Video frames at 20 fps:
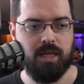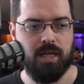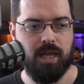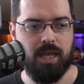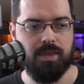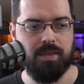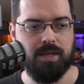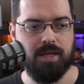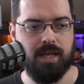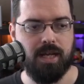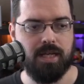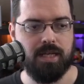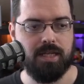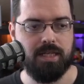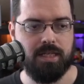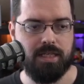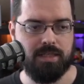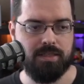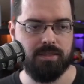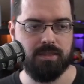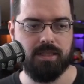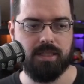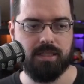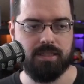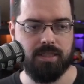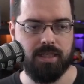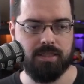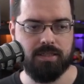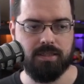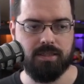and then I can easily
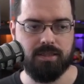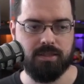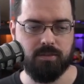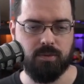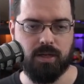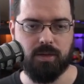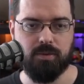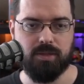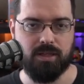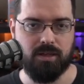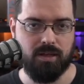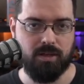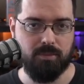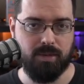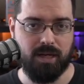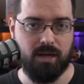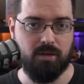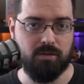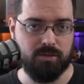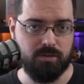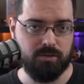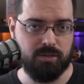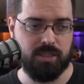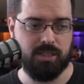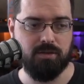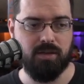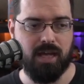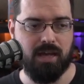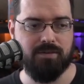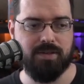access it this way without, but also
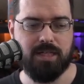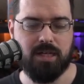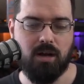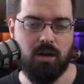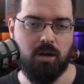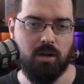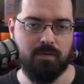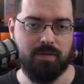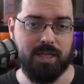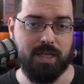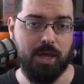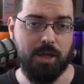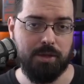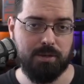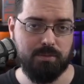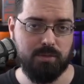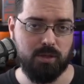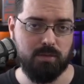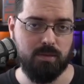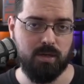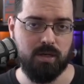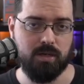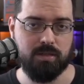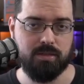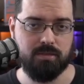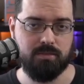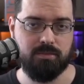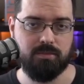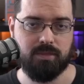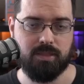still having all the other bookmarks
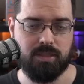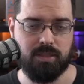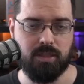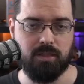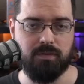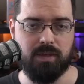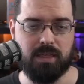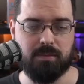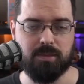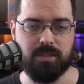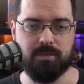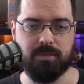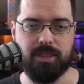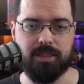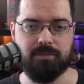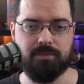still available to me.